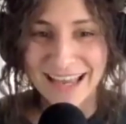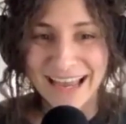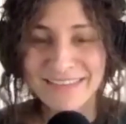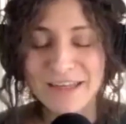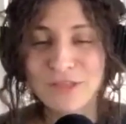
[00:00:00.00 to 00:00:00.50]

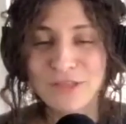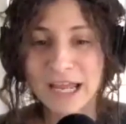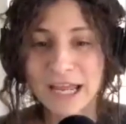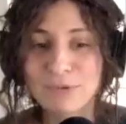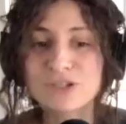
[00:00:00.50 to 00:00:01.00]
And then they're
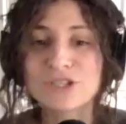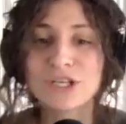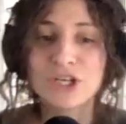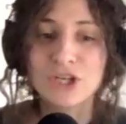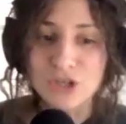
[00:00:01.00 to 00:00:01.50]
able to
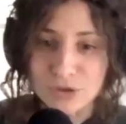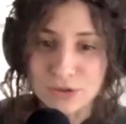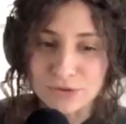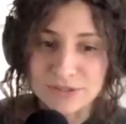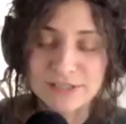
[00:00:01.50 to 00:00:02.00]

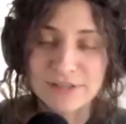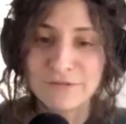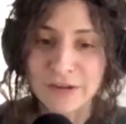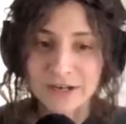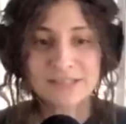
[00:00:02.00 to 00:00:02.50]
use the
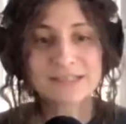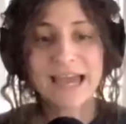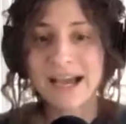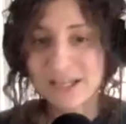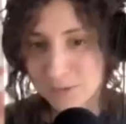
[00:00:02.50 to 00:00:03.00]
various
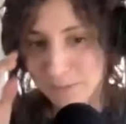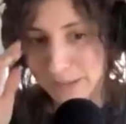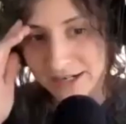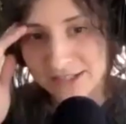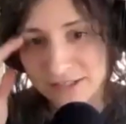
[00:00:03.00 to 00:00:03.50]

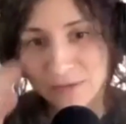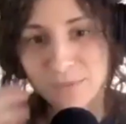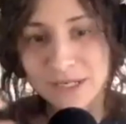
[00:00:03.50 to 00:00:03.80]
aspects that we